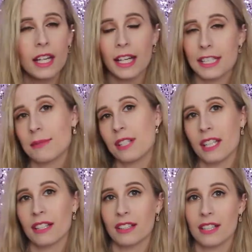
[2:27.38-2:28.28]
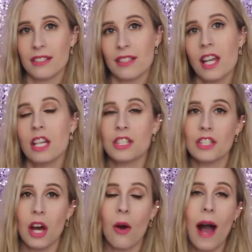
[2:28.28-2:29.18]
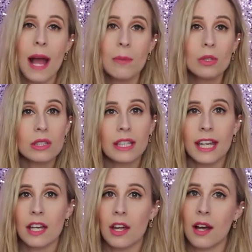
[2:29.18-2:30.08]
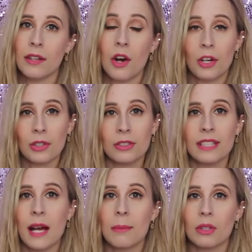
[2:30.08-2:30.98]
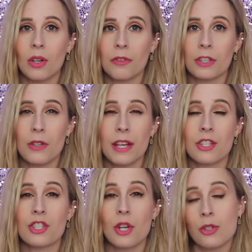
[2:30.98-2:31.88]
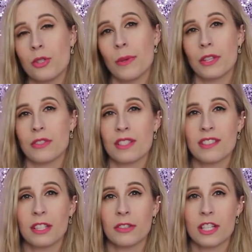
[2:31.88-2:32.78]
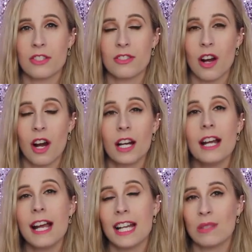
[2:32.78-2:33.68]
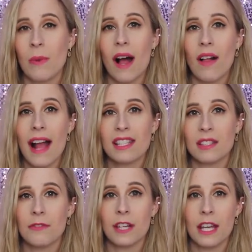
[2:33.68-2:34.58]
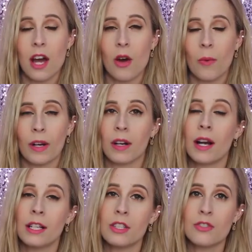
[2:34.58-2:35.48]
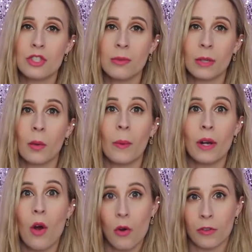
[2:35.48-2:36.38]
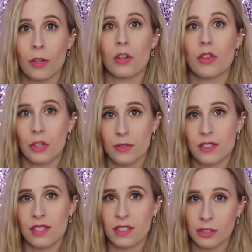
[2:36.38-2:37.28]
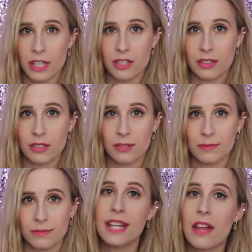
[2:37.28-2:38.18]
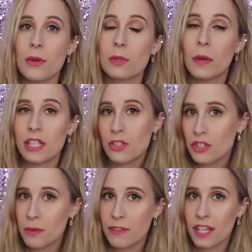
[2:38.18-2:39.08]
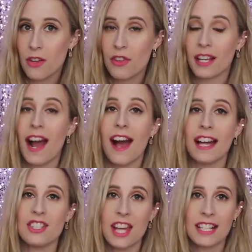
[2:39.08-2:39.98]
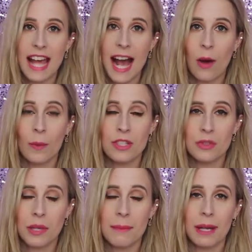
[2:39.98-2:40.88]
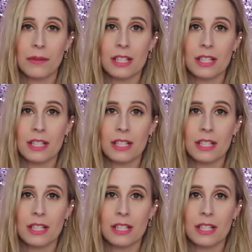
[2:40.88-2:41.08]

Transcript: It's ridiculous. So I will link an article down below for you that shows you what those considerations are, as well as the video where a YouTuber went over those considerations. Now, there was one YouTube video that I checked out when doing my